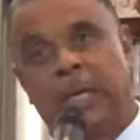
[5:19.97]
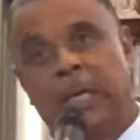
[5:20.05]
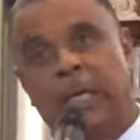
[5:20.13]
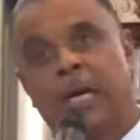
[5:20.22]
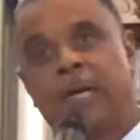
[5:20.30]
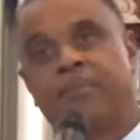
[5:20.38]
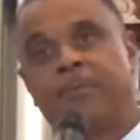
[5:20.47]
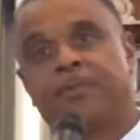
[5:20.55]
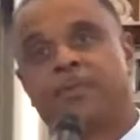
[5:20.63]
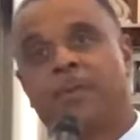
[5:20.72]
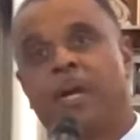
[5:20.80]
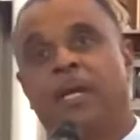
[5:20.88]
And I'm
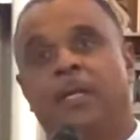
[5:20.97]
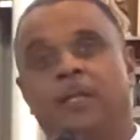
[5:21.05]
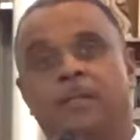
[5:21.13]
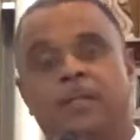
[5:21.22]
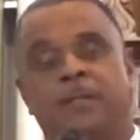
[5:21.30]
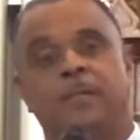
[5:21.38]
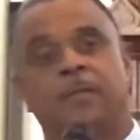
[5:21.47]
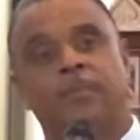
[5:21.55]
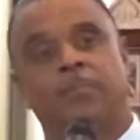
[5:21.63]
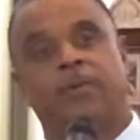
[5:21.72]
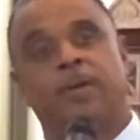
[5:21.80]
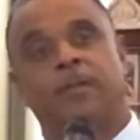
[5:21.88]
persuaded, sisters
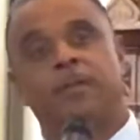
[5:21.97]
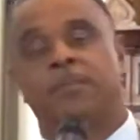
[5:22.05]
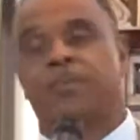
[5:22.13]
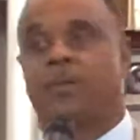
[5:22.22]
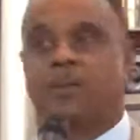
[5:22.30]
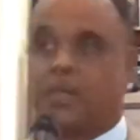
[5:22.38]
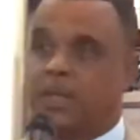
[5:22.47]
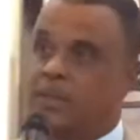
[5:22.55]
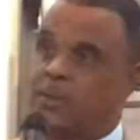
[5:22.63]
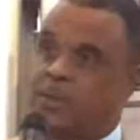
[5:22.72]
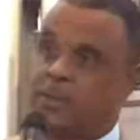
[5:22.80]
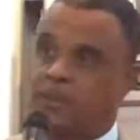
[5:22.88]
and brothers, brothers and
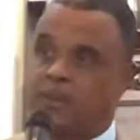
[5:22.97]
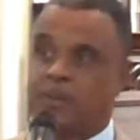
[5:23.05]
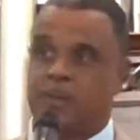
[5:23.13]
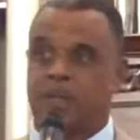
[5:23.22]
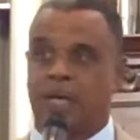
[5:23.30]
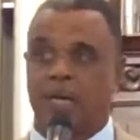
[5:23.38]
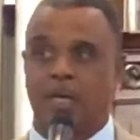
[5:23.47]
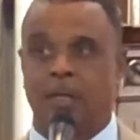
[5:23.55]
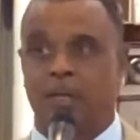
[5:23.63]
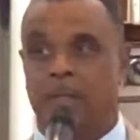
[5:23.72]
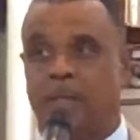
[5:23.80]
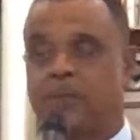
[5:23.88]
sisters,
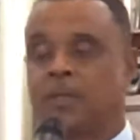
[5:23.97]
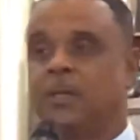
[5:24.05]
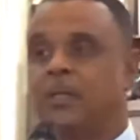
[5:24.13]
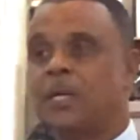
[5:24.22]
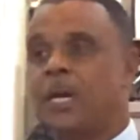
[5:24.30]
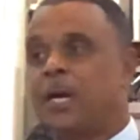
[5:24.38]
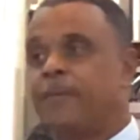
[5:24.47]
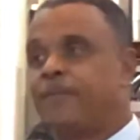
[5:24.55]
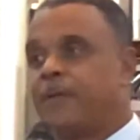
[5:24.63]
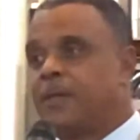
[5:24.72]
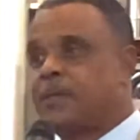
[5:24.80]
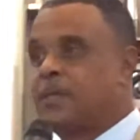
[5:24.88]
that it's a good time
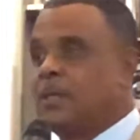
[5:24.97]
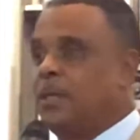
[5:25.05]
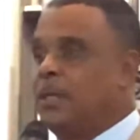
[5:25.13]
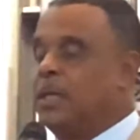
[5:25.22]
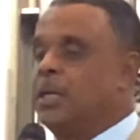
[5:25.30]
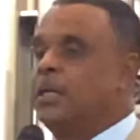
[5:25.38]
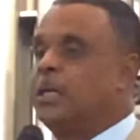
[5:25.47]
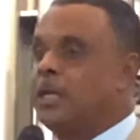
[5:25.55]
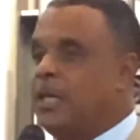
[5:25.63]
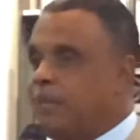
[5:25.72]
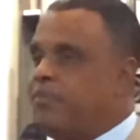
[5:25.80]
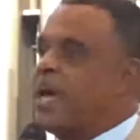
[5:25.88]
for us to
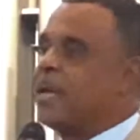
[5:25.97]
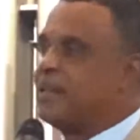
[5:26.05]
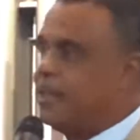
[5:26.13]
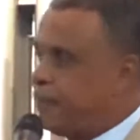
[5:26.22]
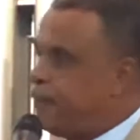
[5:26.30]
Get back to the